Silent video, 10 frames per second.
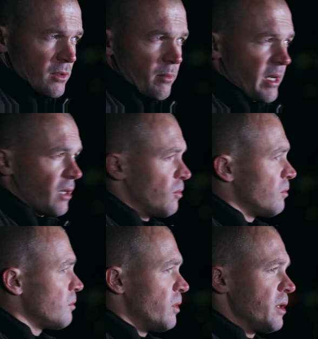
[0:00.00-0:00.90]
No matter
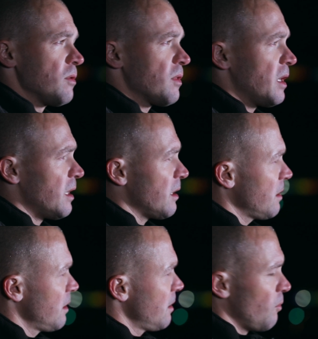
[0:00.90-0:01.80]
what you think,
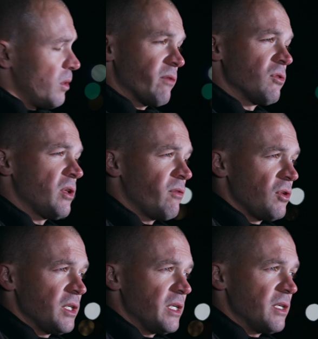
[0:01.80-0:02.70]
whatever
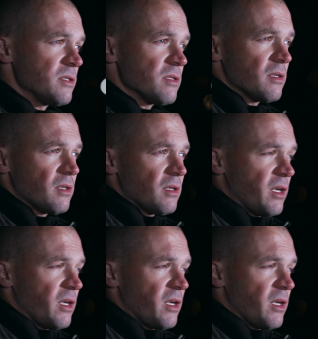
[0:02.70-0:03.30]
level it is,